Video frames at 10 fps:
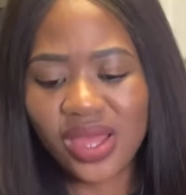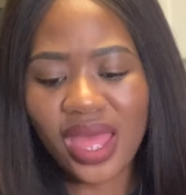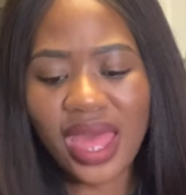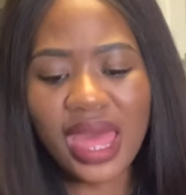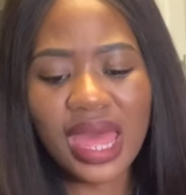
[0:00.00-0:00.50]

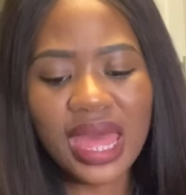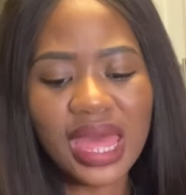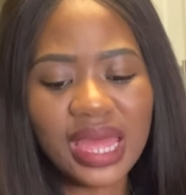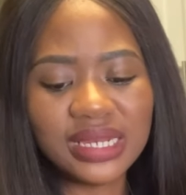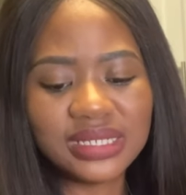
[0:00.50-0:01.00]

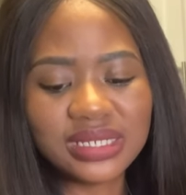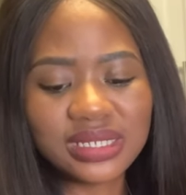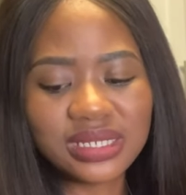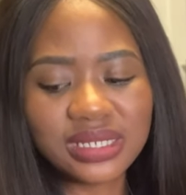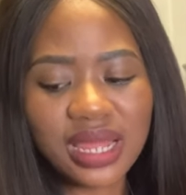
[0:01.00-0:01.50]
and
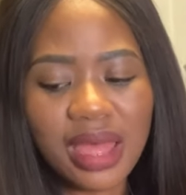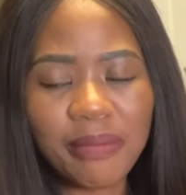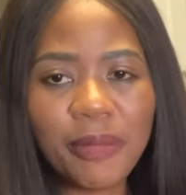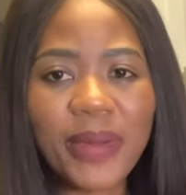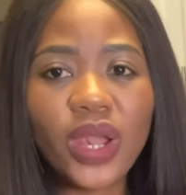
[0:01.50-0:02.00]

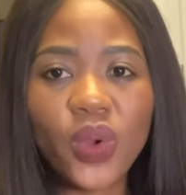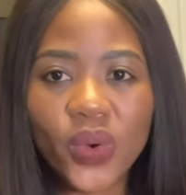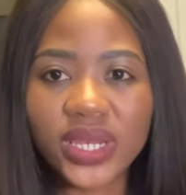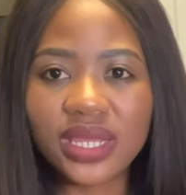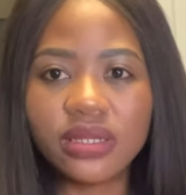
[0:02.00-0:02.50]

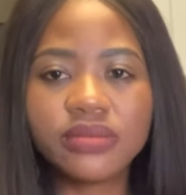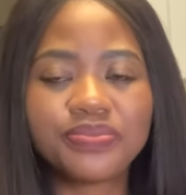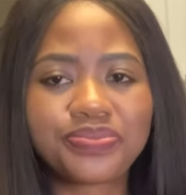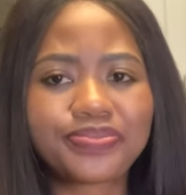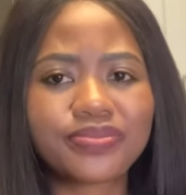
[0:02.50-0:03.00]
mipaloni
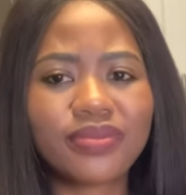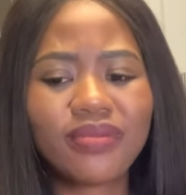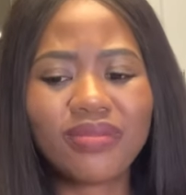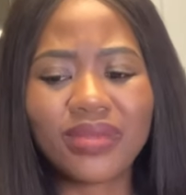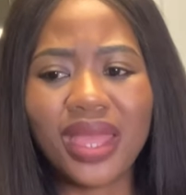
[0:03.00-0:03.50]

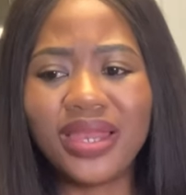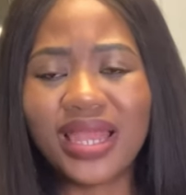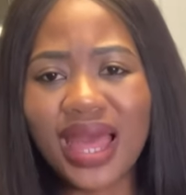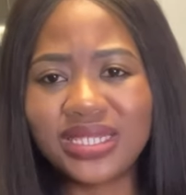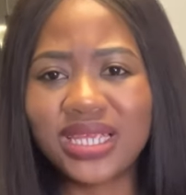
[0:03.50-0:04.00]
and
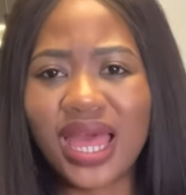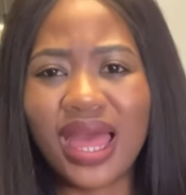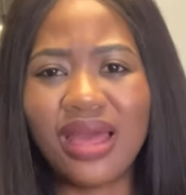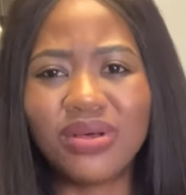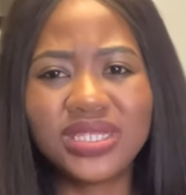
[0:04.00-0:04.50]

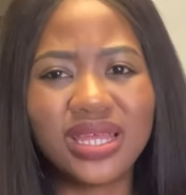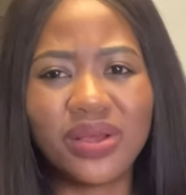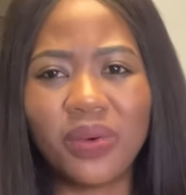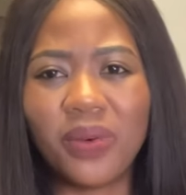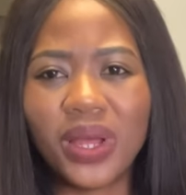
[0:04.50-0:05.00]
achar. I was
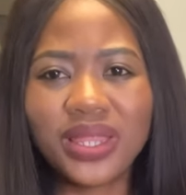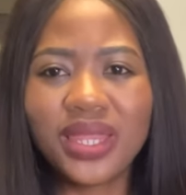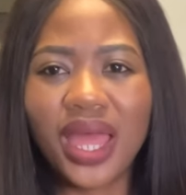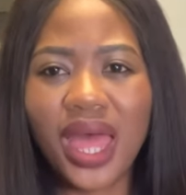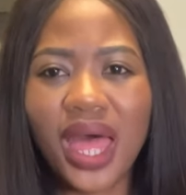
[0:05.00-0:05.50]
like, what
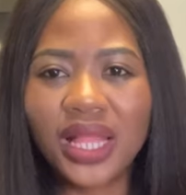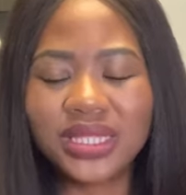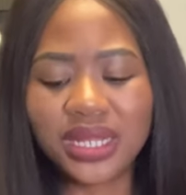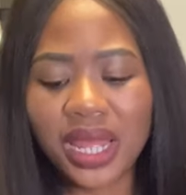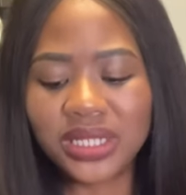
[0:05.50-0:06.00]
the hell
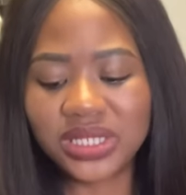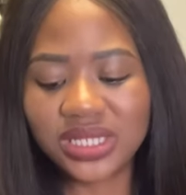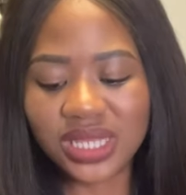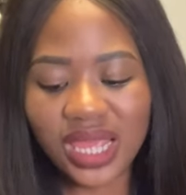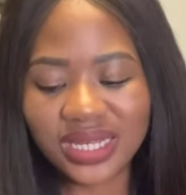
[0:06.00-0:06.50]
did I
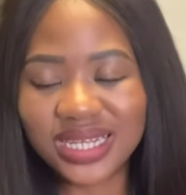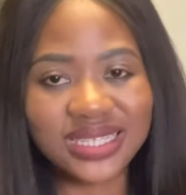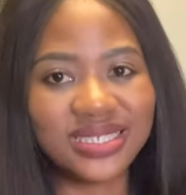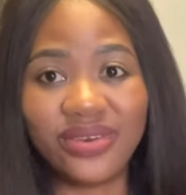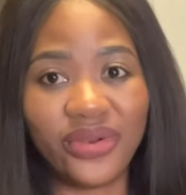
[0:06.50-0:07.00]
just eat? I
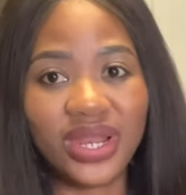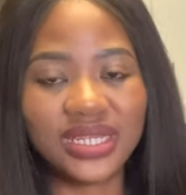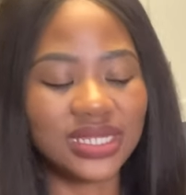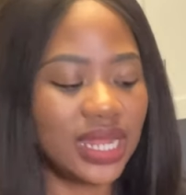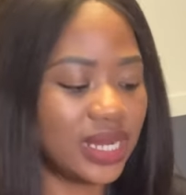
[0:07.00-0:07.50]

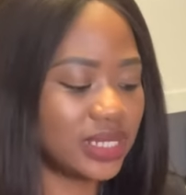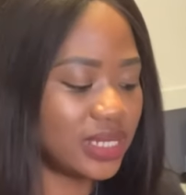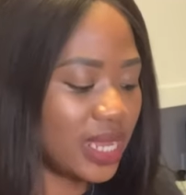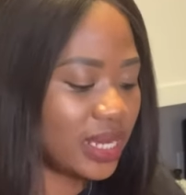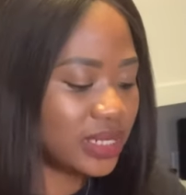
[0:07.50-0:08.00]
really didn't
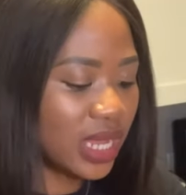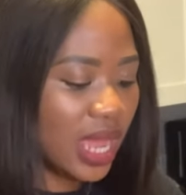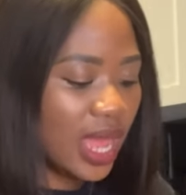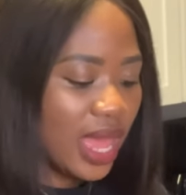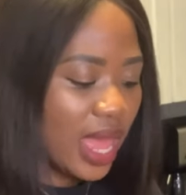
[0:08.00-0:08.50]
understand it
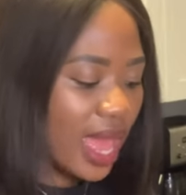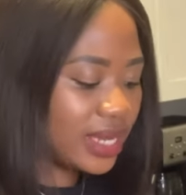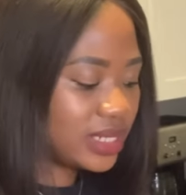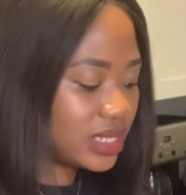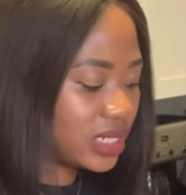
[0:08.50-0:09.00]

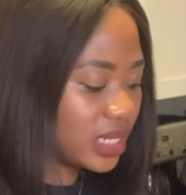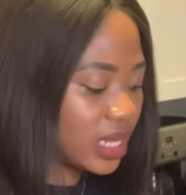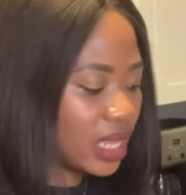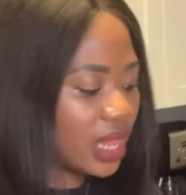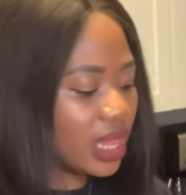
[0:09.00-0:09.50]

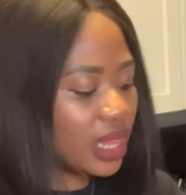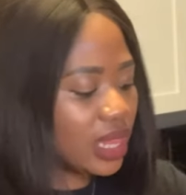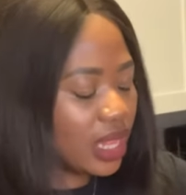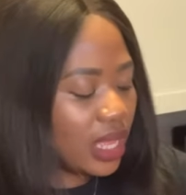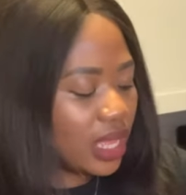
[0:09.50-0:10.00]
until